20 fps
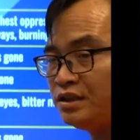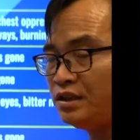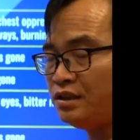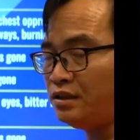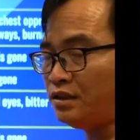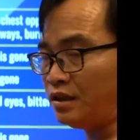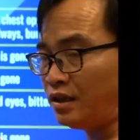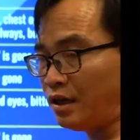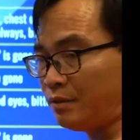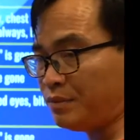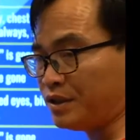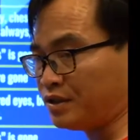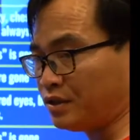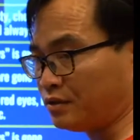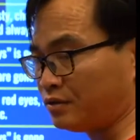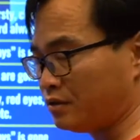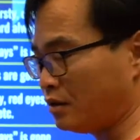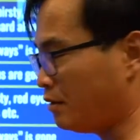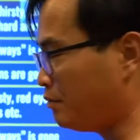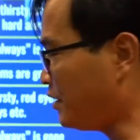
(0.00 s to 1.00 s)
in kidney
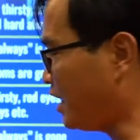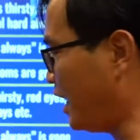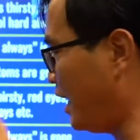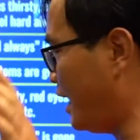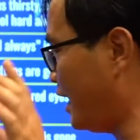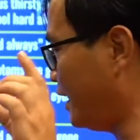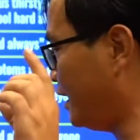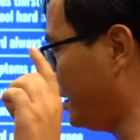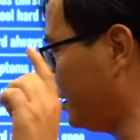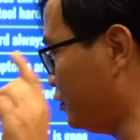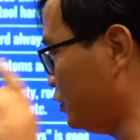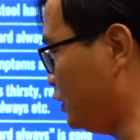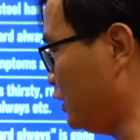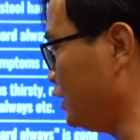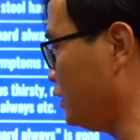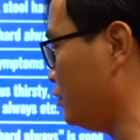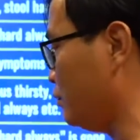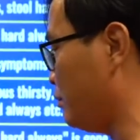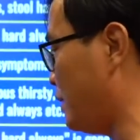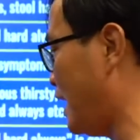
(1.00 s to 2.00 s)
system, and
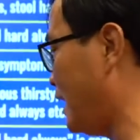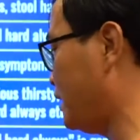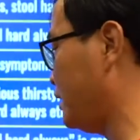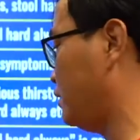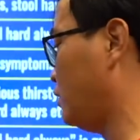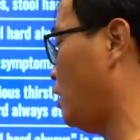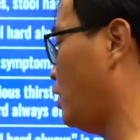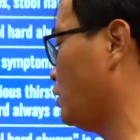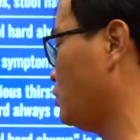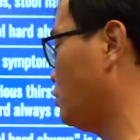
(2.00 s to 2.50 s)
need blood detox